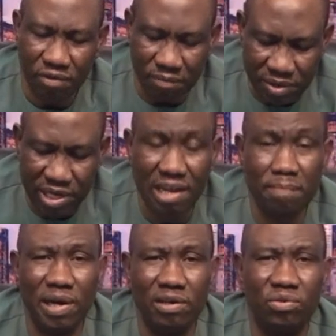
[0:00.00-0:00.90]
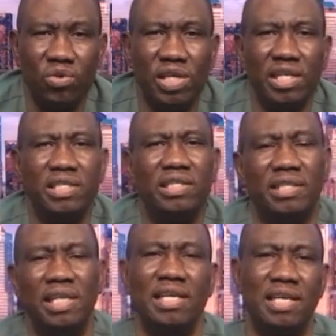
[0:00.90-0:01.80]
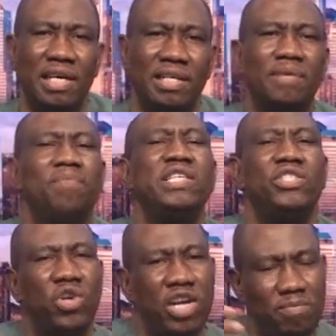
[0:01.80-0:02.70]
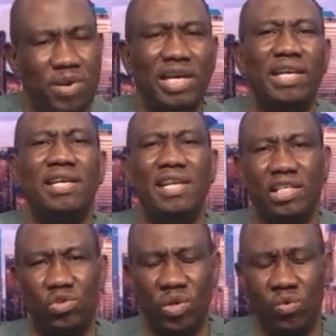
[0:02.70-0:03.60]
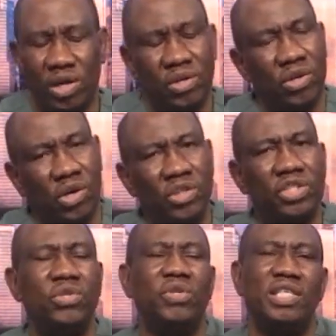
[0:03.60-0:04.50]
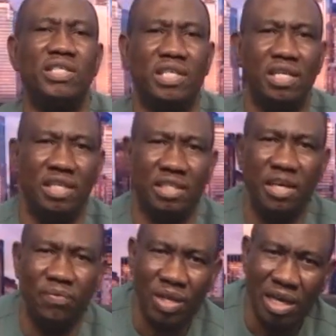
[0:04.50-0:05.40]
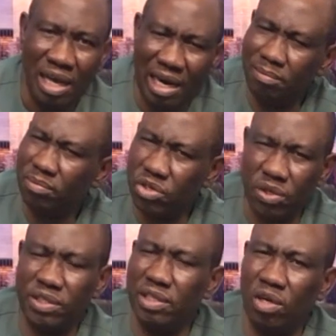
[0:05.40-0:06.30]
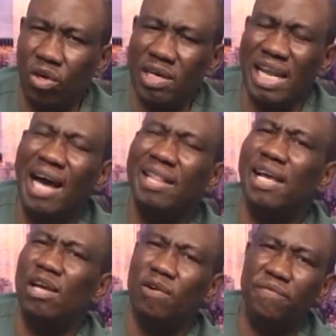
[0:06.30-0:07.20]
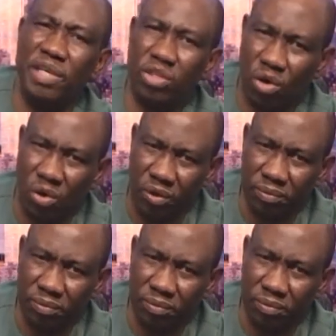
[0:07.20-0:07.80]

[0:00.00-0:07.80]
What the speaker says: Being a part of today's telecast, please join me again next week. We're going to continue this series, and I'm trusting the Lord at the end of it all,